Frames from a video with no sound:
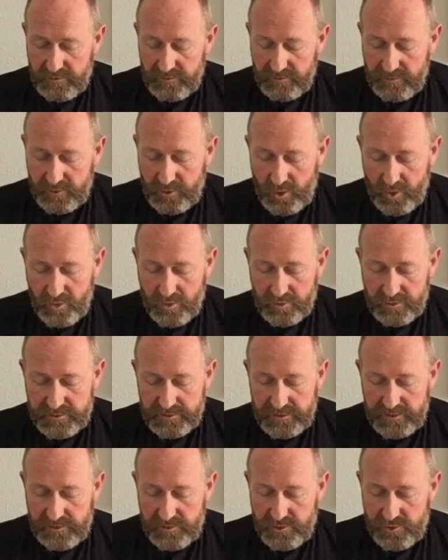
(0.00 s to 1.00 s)

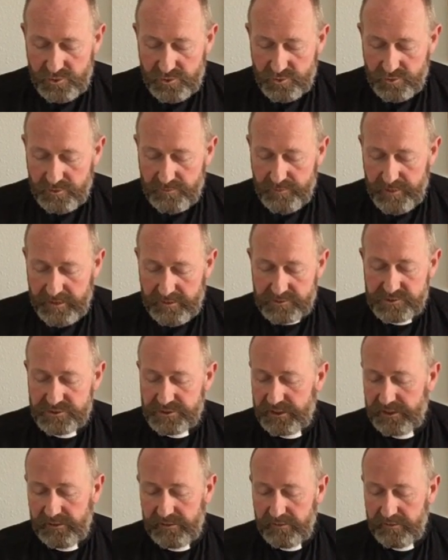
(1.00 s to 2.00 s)
Lord, in your
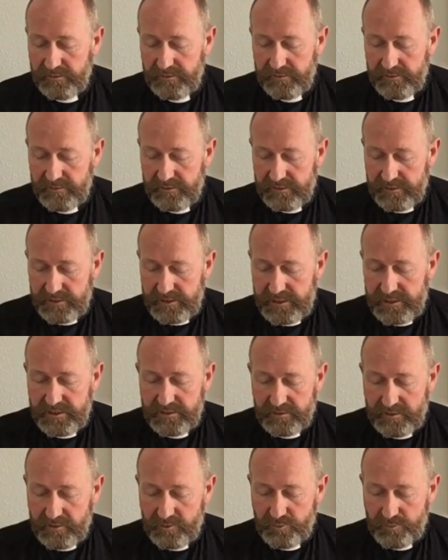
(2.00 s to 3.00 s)
mercy,
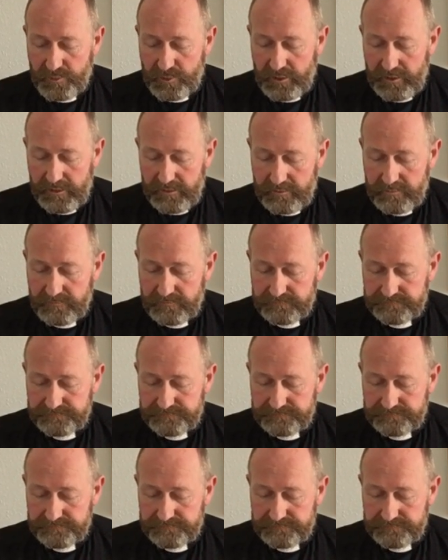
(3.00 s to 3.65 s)
hear our prayer.